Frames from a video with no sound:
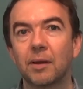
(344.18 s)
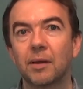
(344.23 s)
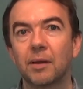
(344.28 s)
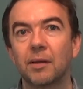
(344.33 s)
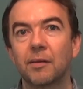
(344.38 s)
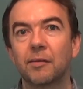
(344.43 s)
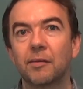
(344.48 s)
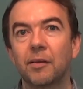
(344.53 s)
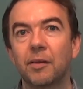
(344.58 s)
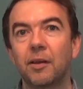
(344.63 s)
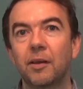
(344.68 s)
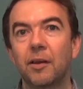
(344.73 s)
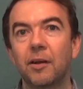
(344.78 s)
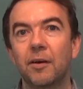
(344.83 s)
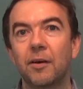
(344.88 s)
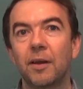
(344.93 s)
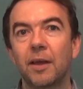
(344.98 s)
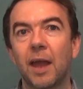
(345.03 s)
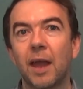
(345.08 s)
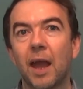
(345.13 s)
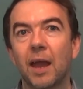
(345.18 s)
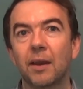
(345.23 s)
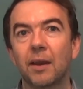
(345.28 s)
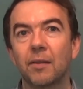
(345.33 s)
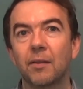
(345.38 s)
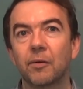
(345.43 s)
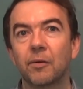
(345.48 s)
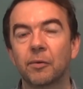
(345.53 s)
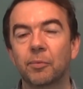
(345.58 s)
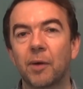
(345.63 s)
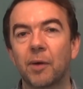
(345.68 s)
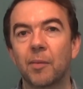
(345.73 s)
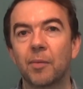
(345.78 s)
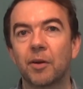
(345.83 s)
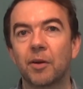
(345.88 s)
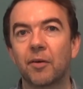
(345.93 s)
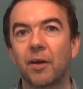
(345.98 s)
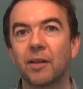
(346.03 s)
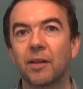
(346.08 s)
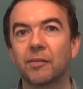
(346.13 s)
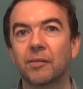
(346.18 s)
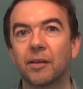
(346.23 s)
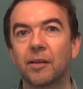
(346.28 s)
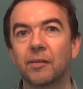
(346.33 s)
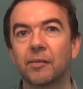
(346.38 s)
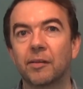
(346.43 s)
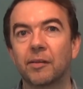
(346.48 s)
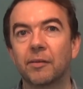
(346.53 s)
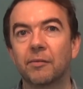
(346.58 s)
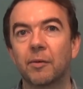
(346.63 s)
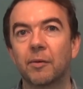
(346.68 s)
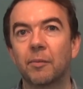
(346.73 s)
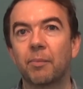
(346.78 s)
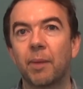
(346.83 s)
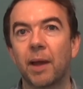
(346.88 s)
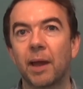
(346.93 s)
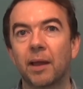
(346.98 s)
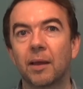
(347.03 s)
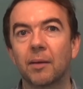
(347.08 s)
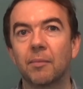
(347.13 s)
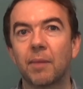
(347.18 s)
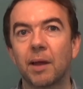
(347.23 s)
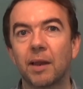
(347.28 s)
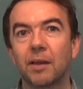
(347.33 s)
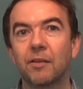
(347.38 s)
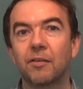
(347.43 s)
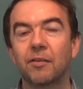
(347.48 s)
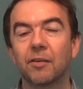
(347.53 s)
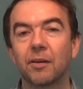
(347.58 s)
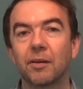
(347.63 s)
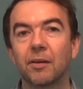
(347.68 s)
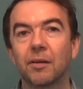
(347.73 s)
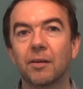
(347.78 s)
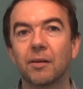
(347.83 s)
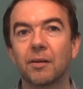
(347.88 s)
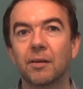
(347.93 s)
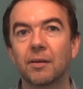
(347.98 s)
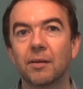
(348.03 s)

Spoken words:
So here again are those web addresses that Rebecca mentioned.